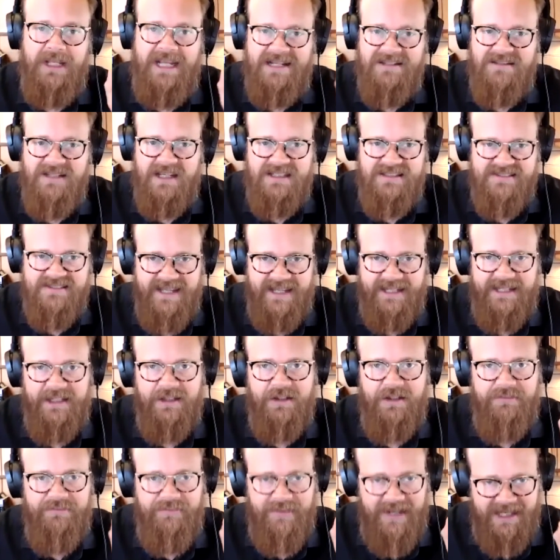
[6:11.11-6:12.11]

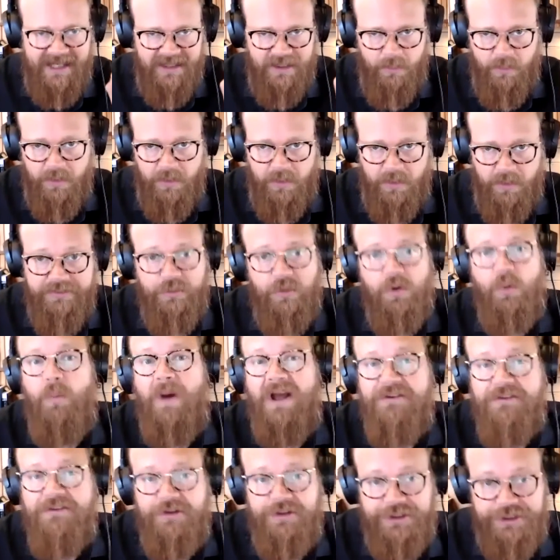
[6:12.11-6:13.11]
anti-secular vein that runs through the
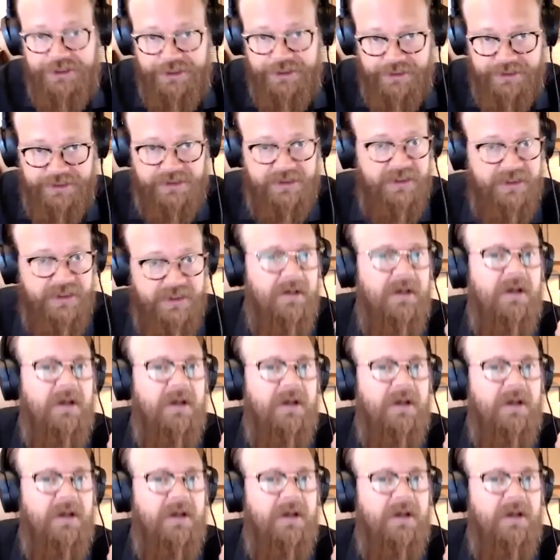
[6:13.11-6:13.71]
Western church,